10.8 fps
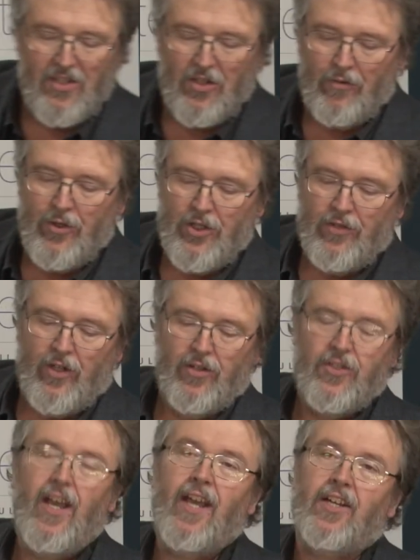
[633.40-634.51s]
so first of
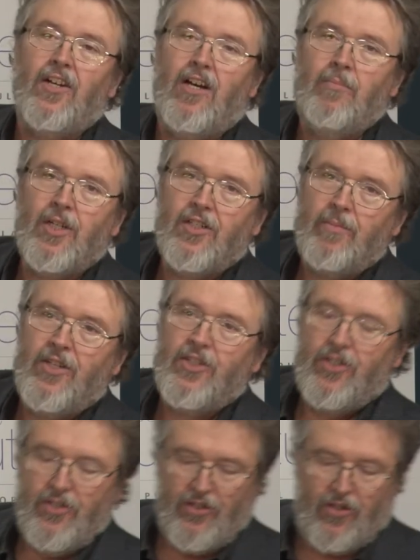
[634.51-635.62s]
all is economic
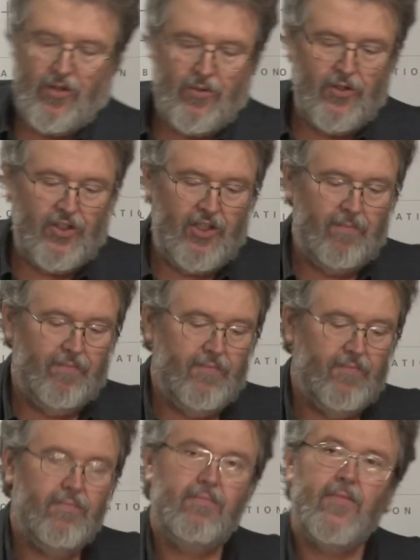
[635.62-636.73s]
dimensions, ownership,
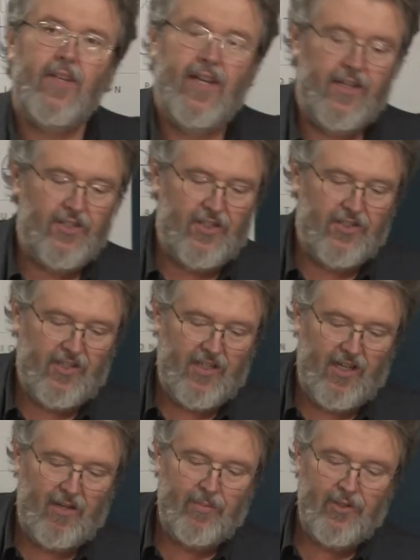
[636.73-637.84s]
access to
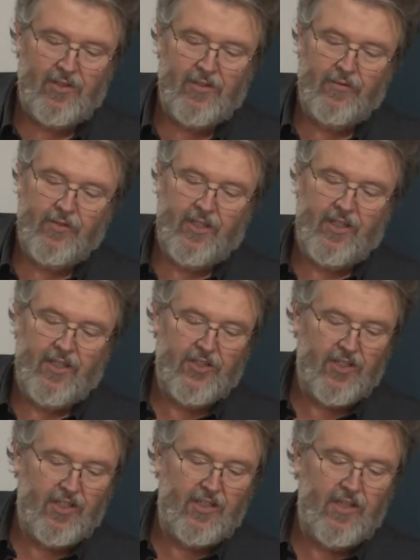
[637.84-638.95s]
capital and
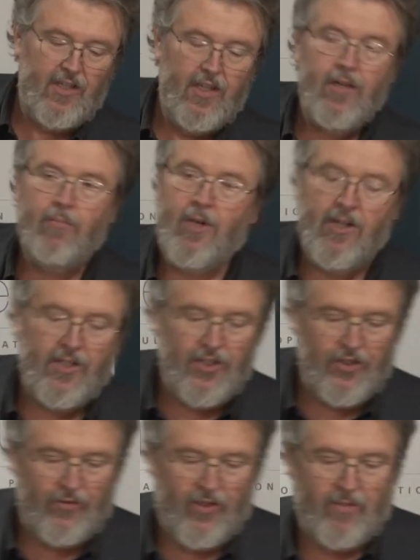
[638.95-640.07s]
financing,
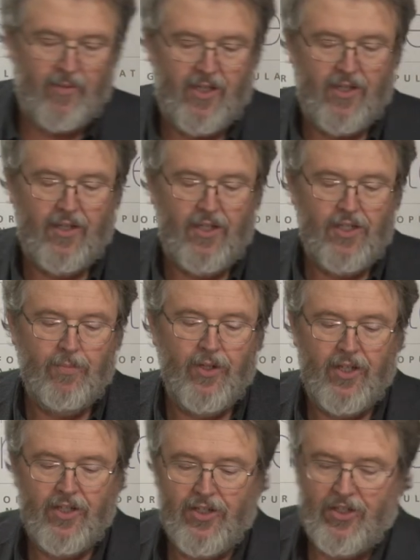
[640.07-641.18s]
markets for commodities,
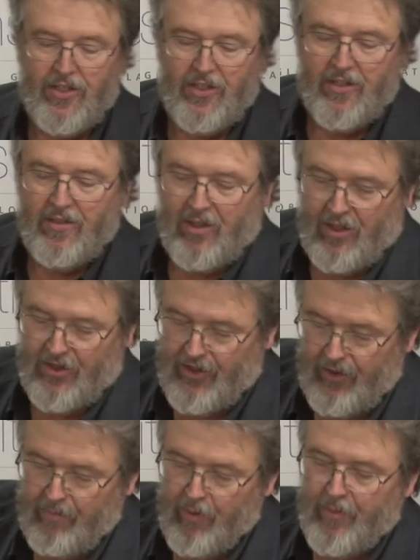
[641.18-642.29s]
production, or
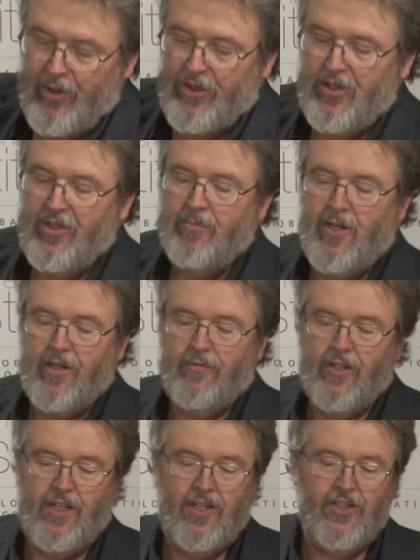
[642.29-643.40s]
sorry, promotion,
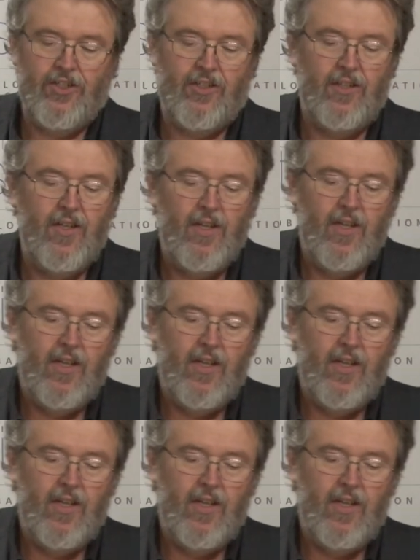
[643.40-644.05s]
commodification,